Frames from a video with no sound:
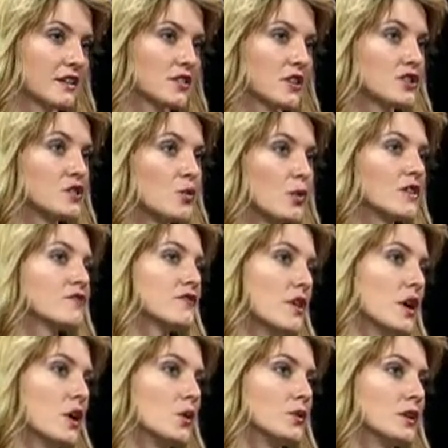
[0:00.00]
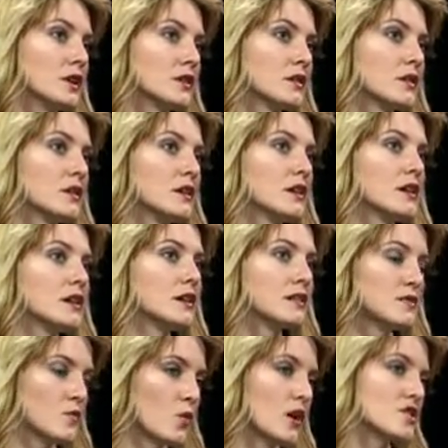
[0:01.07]
scanned on your phone
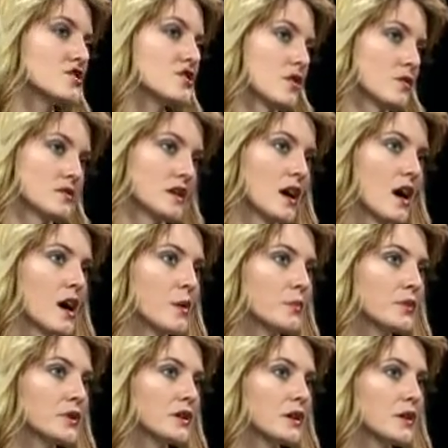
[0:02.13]
is what shows up.